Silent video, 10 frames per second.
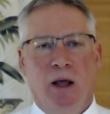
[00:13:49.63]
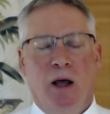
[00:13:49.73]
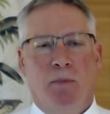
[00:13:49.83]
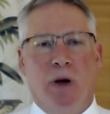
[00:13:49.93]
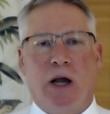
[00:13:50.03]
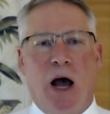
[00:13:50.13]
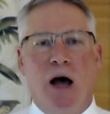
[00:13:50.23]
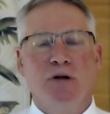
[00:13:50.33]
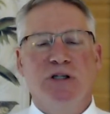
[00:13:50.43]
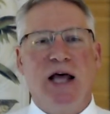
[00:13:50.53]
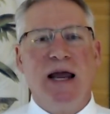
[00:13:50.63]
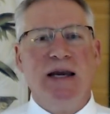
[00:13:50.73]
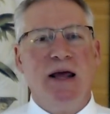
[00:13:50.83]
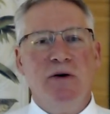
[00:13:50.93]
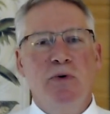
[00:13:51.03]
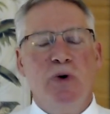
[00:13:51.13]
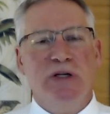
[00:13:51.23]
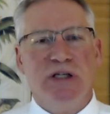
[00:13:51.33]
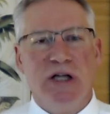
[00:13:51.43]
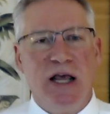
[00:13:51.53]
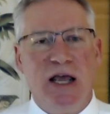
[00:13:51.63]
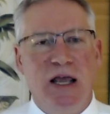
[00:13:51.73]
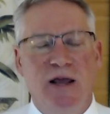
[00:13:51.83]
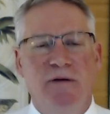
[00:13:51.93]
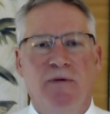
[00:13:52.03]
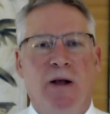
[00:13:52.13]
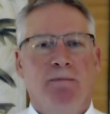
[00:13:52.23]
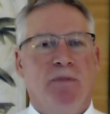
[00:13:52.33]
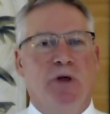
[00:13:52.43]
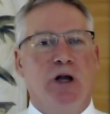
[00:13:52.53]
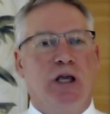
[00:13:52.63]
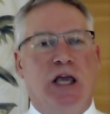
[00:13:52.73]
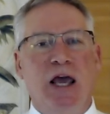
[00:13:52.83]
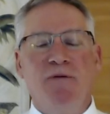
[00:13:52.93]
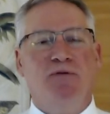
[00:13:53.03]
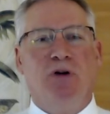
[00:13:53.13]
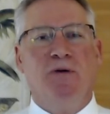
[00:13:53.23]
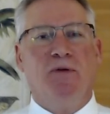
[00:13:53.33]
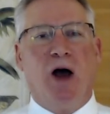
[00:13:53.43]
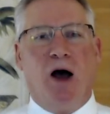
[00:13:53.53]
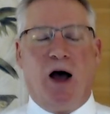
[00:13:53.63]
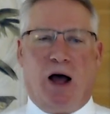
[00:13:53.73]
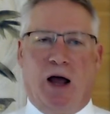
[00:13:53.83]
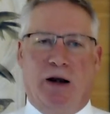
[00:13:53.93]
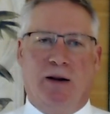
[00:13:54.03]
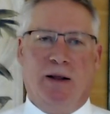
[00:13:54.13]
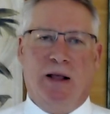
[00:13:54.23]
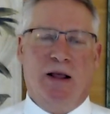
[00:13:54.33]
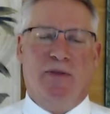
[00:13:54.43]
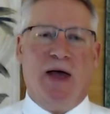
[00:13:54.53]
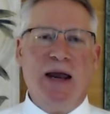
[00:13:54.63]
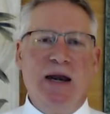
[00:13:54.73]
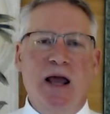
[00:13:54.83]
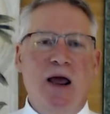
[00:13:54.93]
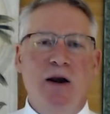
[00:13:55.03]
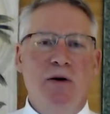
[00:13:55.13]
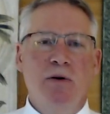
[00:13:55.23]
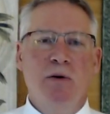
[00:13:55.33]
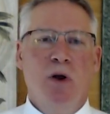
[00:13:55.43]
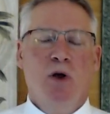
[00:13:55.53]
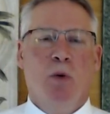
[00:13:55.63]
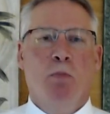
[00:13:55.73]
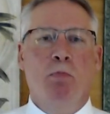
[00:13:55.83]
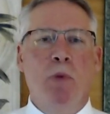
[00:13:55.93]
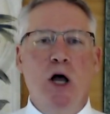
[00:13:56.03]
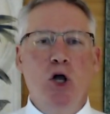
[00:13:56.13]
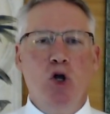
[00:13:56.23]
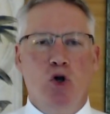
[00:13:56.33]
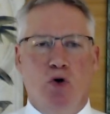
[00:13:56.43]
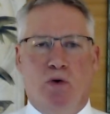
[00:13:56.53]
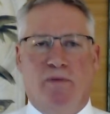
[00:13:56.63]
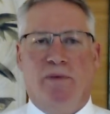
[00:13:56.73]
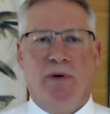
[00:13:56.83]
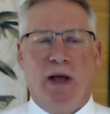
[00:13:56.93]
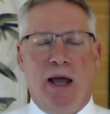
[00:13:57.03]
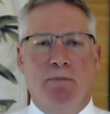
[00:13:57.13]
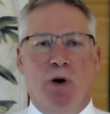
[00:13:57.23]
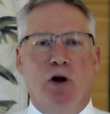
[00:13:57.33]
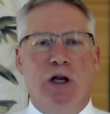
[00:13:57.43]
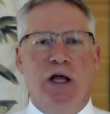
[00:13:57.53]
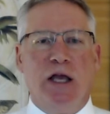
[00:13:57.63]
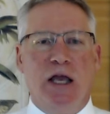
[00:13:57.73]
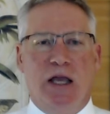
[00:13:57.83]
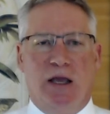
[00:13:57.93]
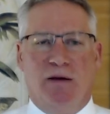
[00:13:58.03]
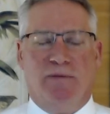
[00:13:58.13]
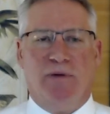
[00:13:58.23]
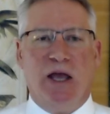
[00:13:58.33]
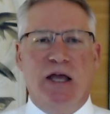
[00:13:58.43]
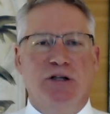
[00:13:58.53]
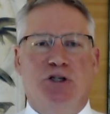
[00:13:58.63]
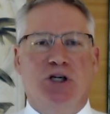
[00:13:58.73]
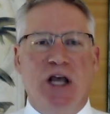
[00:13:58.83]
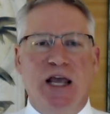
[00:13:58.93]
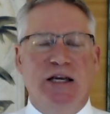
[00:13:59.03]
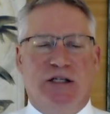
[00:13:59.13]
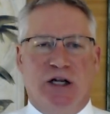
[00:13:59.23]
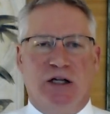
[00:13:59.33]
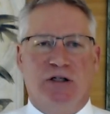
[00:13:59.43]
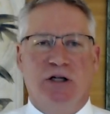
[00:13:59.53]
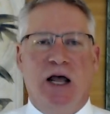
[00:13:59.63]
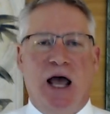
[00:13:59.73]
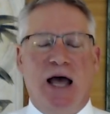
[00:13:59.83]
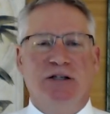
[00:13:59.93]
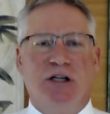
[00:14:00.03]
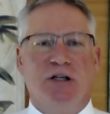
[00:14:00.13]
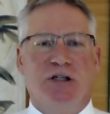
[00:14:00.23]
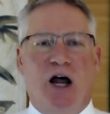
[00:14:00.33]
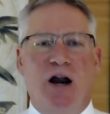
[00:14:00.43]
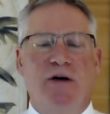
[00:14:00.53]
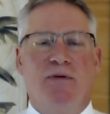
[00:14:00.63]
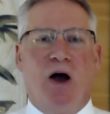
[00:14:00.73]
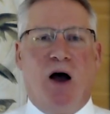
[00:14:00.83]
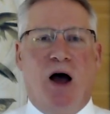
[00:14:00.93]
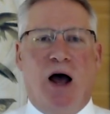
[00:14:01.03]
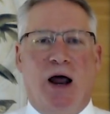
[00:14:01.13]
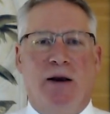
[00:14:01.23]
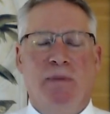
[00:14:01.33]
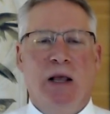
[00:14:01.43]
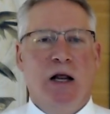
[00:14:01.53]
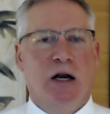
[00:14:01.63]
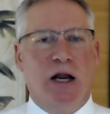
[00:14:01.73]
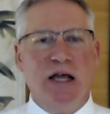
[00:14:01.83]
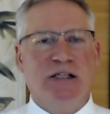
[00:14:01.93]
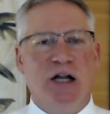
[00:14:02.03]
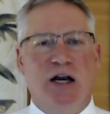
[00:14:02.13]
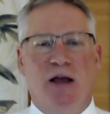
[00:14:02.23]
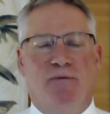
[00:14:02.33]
because they didn't receive the gift of God. They didn't move and believe in Jesus as the Son of God. Listen, if